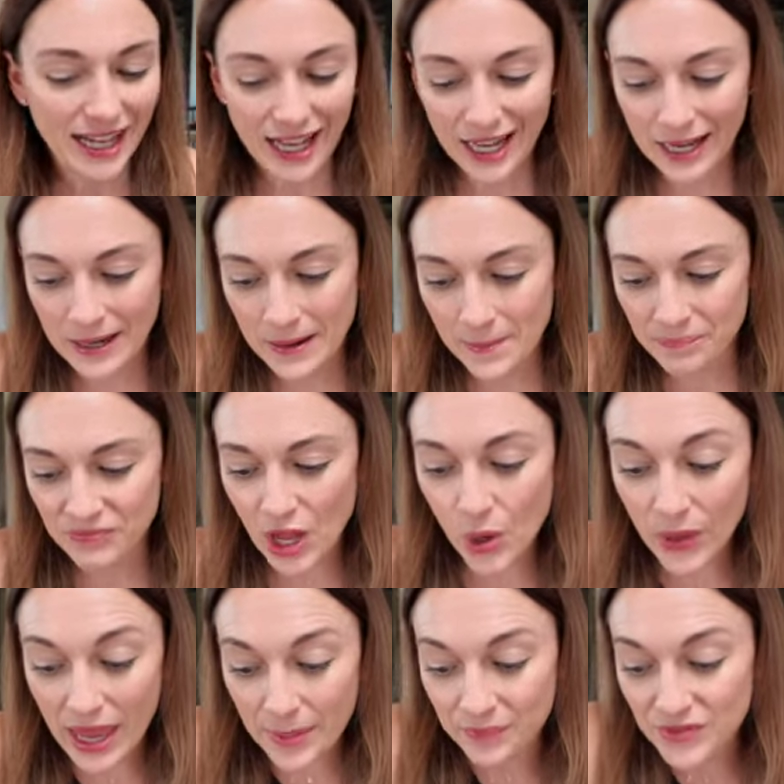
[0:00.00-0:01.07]

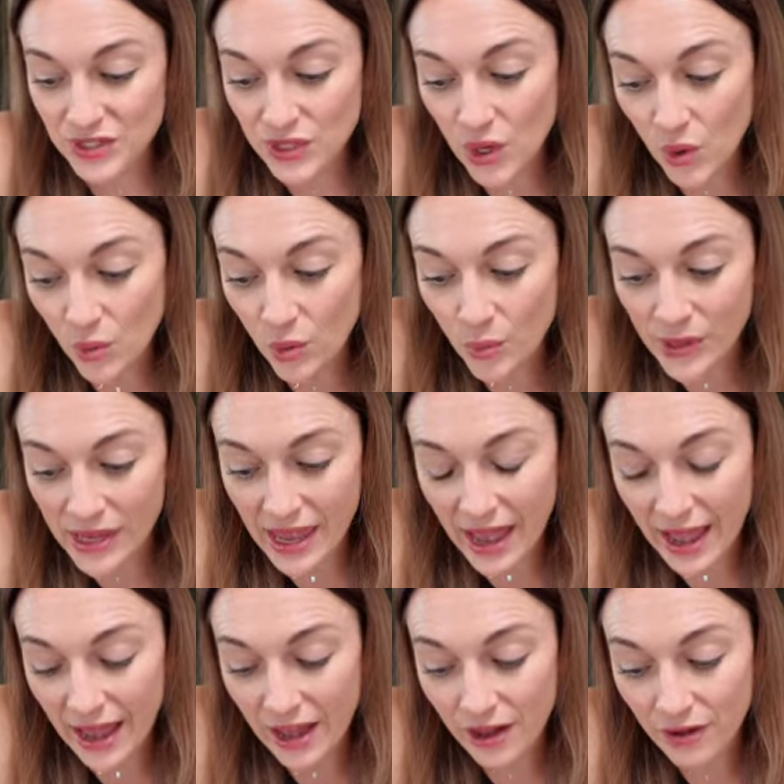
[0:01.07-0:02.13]
Okay, so we
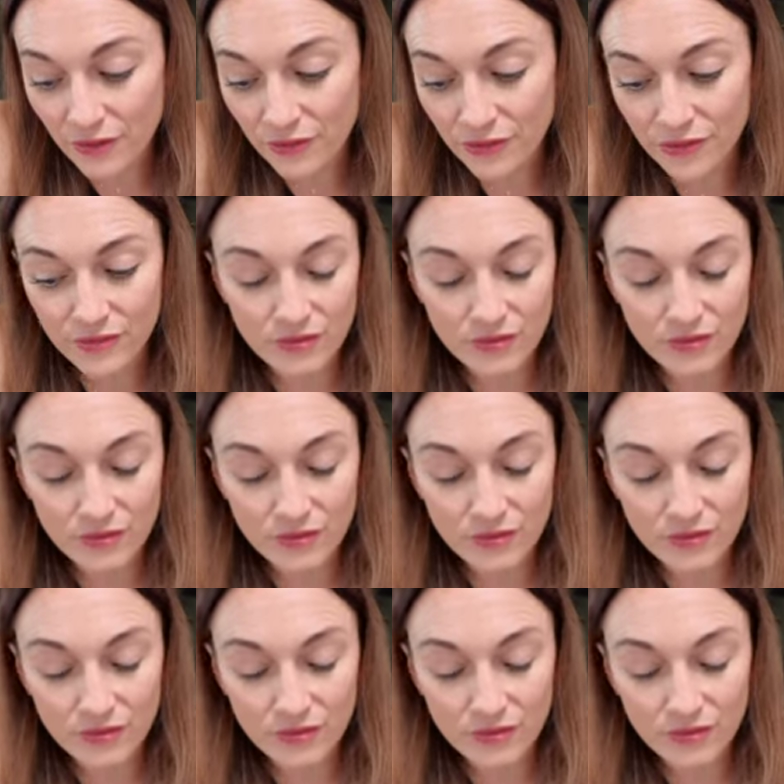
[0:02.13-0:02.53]
have